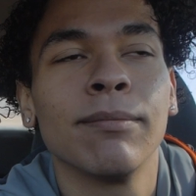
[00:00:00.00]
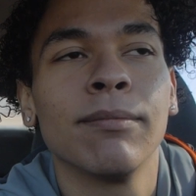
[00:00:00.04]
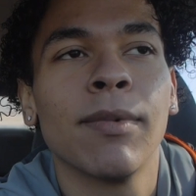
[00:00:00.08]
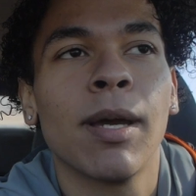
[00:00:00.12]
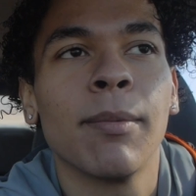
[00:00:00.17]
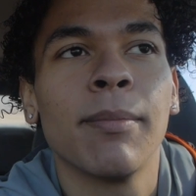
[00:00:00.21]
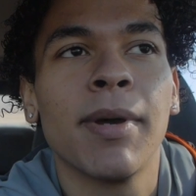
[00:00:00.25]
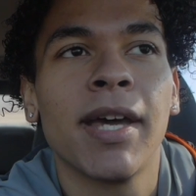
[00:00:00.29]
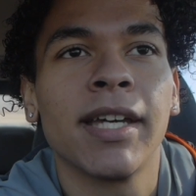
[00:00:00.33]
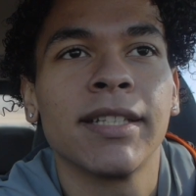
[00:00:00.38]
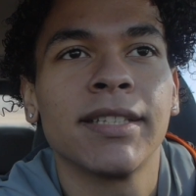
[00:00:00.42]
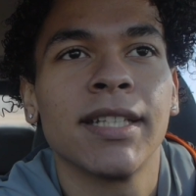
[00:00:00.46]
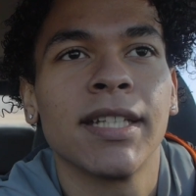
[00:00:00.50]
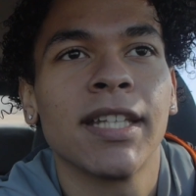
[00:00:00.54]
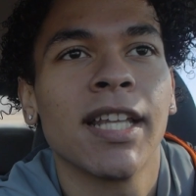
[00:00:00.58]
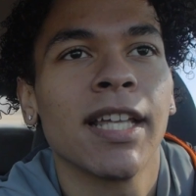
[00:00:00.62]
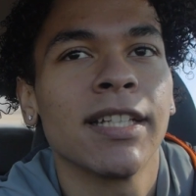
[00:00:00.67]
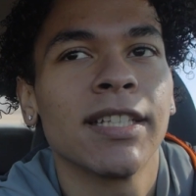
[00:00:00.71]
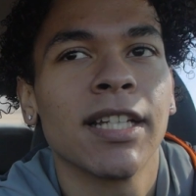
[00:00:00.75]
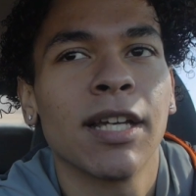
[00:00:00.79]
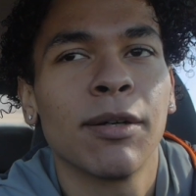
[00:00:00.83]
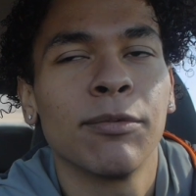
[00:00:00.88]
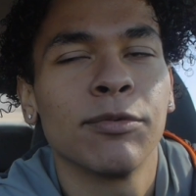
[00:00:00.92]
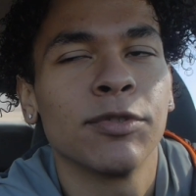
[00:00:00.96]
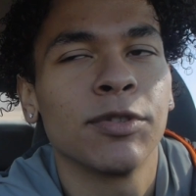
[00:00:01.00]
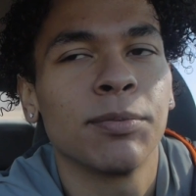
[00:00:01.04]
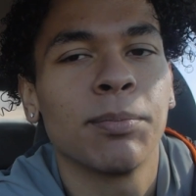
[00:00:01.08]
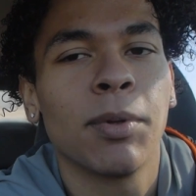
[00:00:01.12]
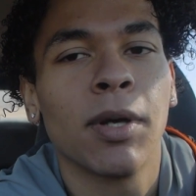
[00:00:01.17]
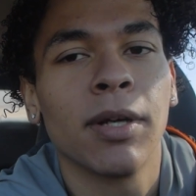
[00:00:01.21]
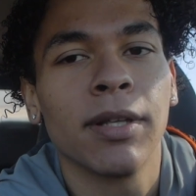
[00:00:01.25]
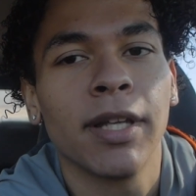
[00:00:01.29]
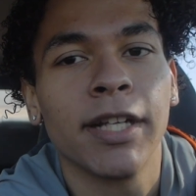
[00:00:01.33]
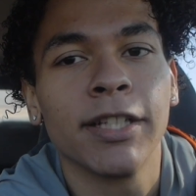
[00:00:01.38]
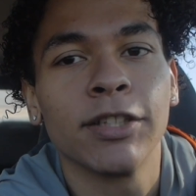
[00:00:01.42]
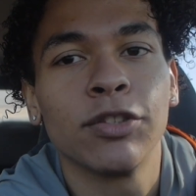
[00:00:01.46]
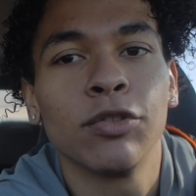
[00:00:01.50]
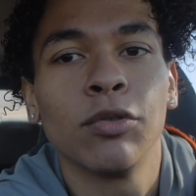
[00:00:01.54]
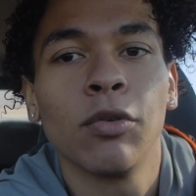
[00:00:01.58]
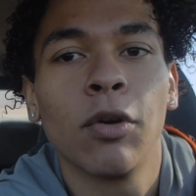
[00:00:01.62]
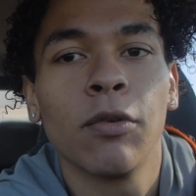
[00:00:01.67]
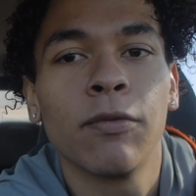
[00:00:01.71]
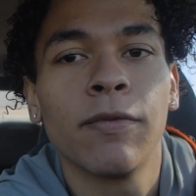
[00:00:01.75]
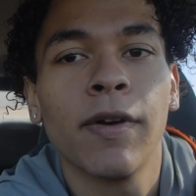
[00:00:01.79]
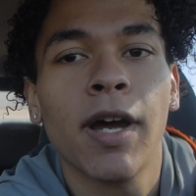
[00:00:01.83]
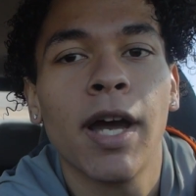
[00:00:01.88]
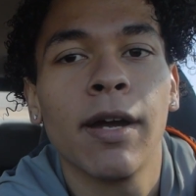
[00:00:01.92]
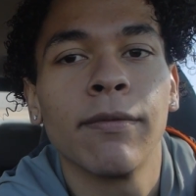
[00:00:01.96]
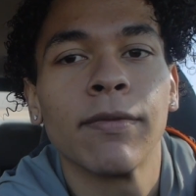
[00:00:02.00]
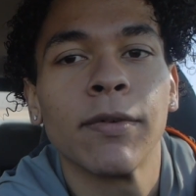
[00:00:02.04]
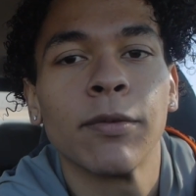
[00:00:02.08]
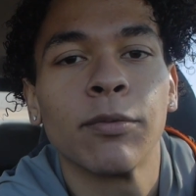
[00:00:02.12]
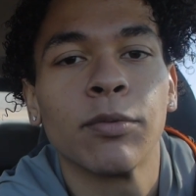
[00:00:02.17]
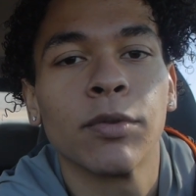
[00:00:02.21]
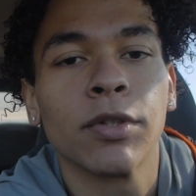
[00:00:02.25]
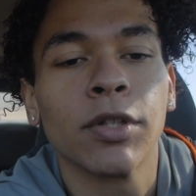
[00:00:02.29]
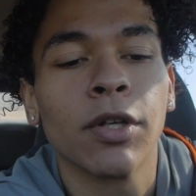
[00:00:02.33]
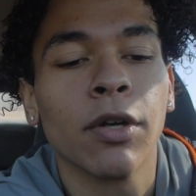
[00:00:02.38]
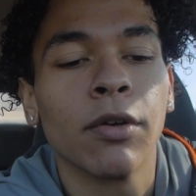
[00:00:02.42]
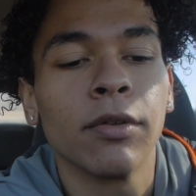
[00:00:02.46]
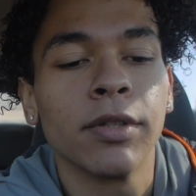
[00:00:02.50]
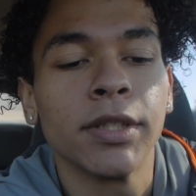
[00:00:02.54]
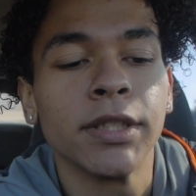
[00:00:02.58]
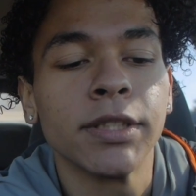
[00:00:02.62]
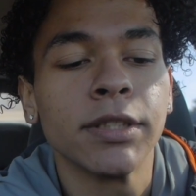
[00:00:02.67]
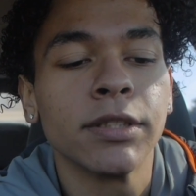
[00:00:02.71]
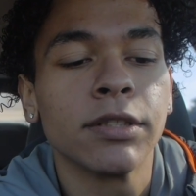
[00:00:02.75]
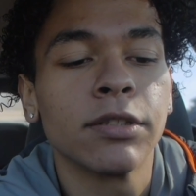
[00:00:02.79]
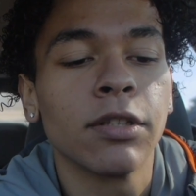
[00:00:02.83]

my max at that time was probably like 205 if we're going